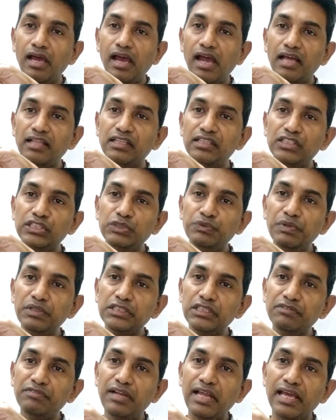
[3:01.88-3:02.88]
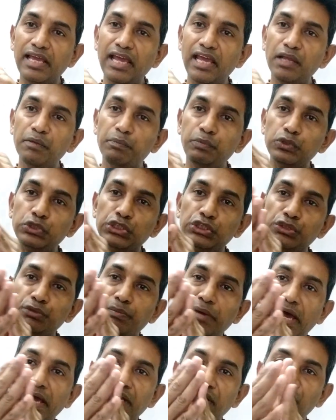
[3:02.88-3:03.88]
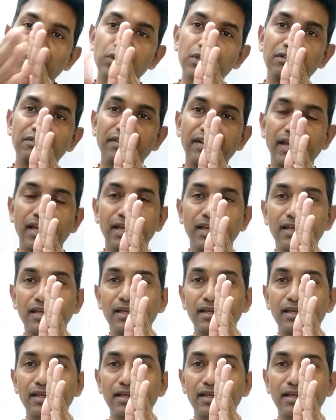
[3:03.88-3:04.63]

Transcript: And the situation will again push you back into the way.